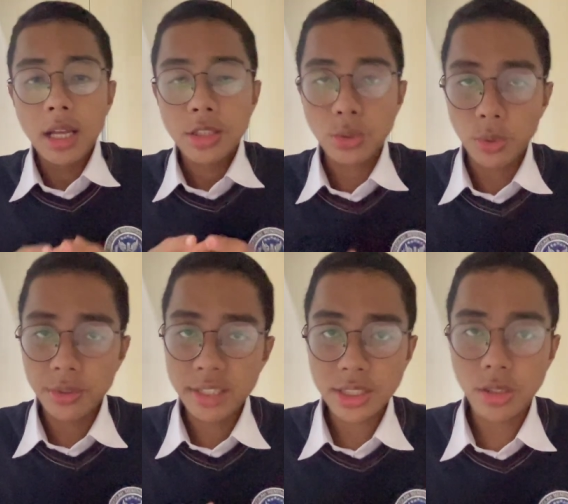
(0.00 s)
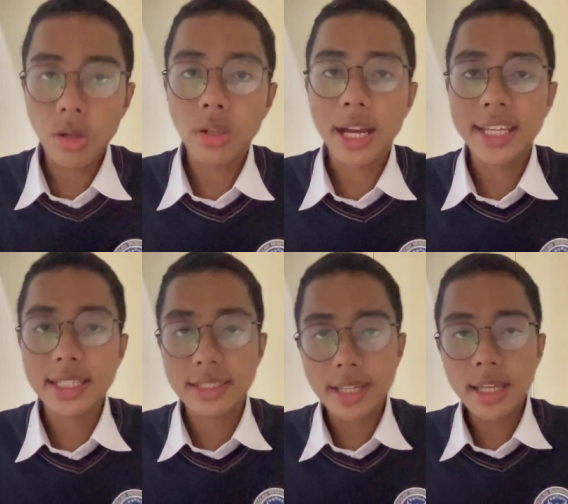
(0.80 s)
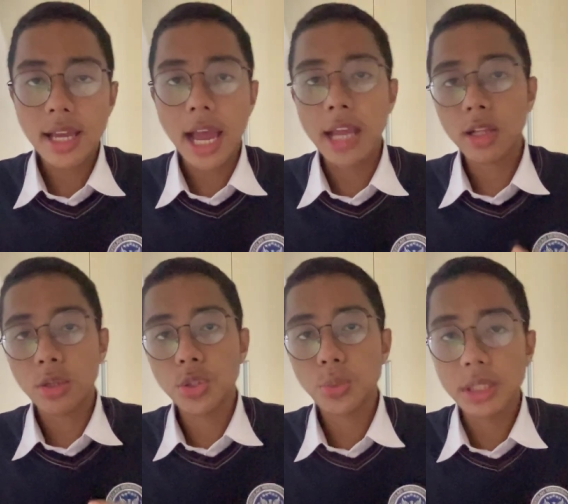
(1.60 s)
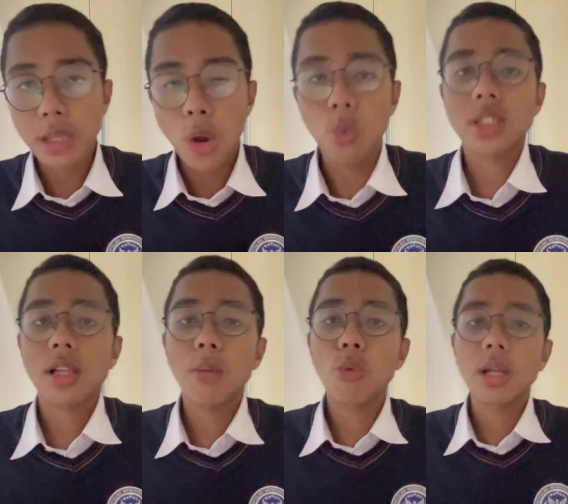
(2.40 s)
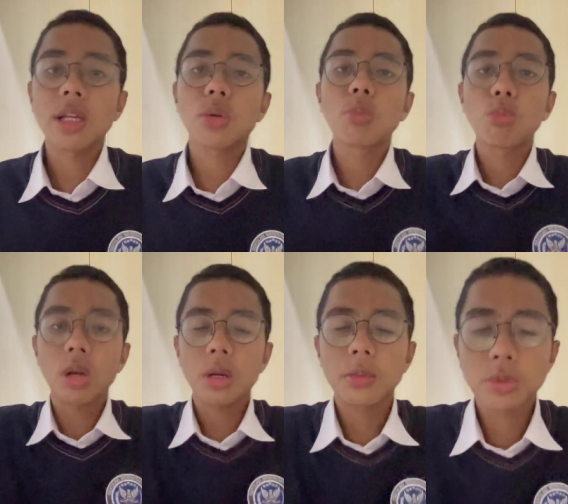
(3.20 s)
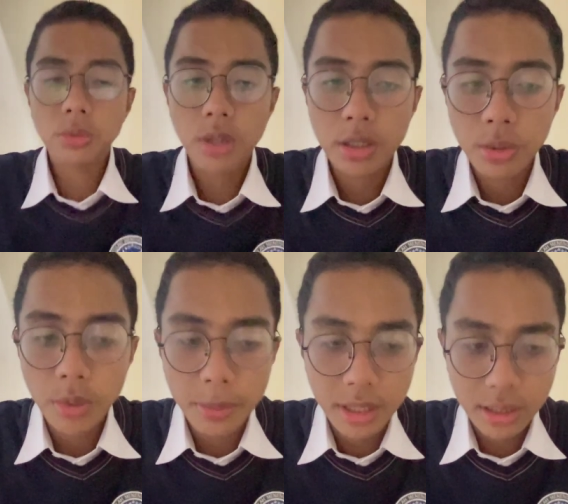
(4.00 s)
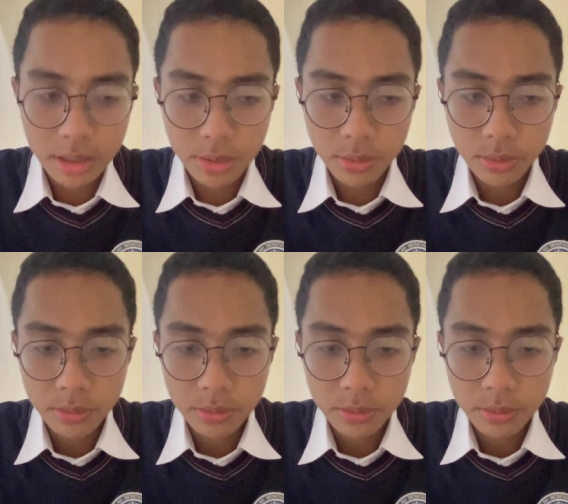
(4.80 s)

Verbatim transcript: So that's all I can say. I close with Wassalamualaikum alaikum wa rahmatullahi